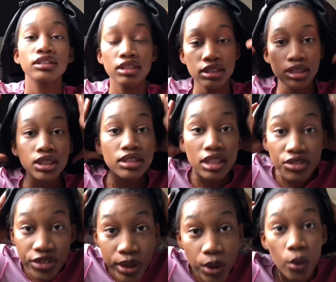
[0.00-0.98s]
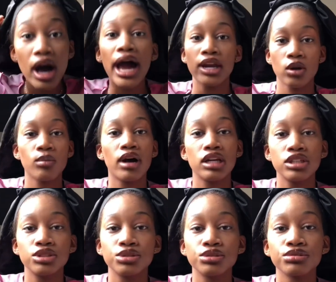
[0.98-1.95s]
this is giving what I normally
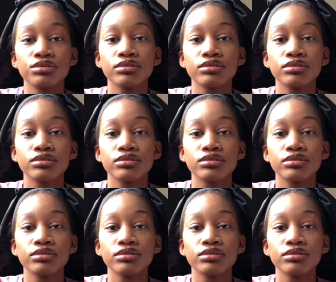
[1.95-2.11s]
do